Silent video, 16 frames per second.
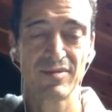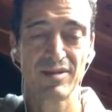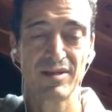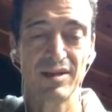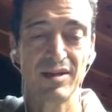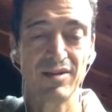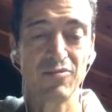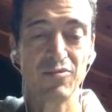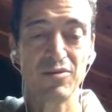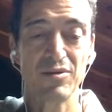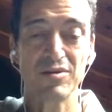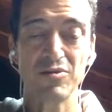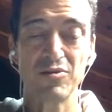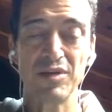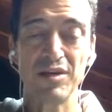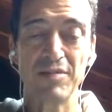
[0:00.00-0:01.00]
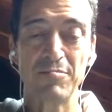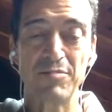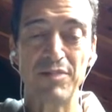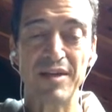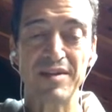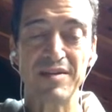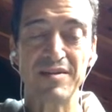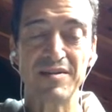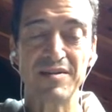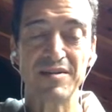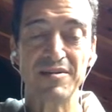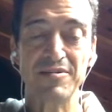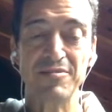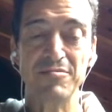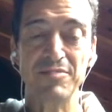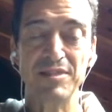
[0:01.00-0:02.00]
And once we have practiced a
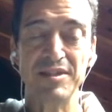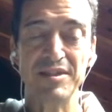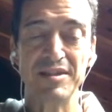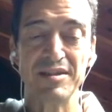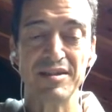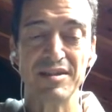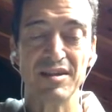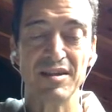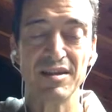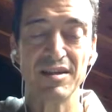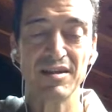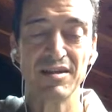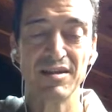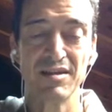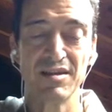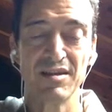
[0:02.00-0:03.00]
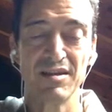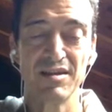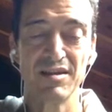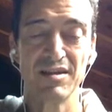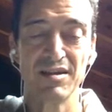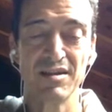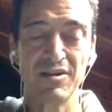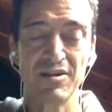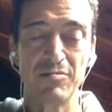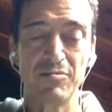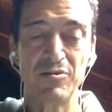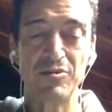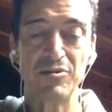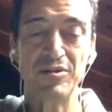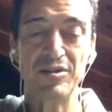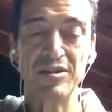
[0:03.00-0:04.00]
little bit, the
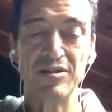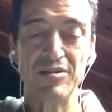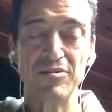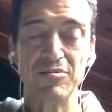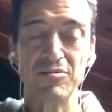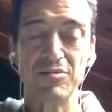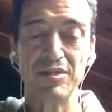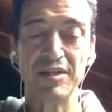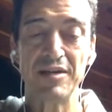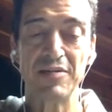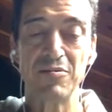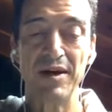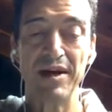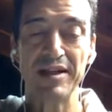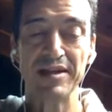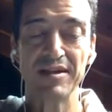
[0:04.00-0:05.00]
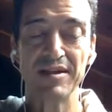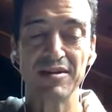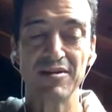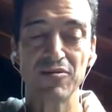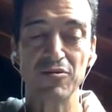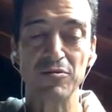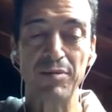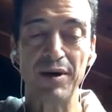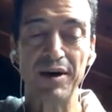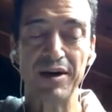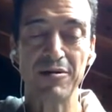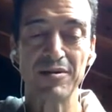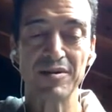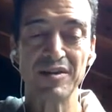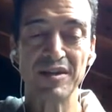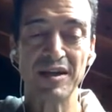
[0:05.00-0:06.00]
opportunity to redirect and occupy
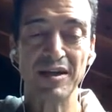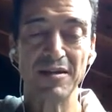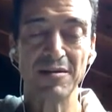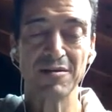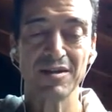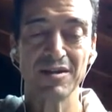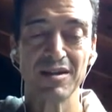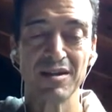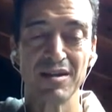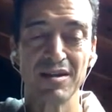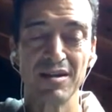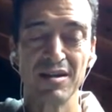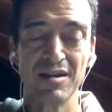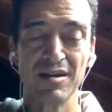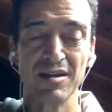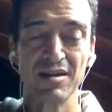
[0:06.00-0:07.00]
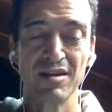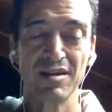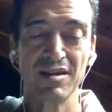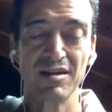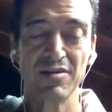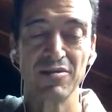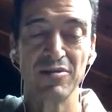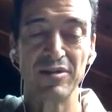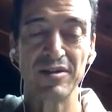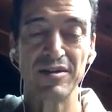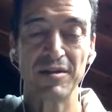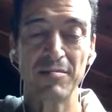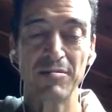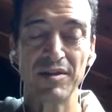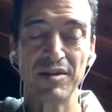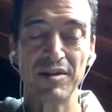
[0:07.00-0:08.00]
ourselves with
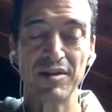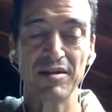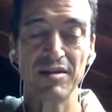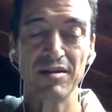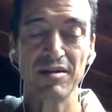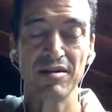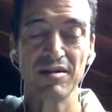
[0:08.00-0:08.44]
something,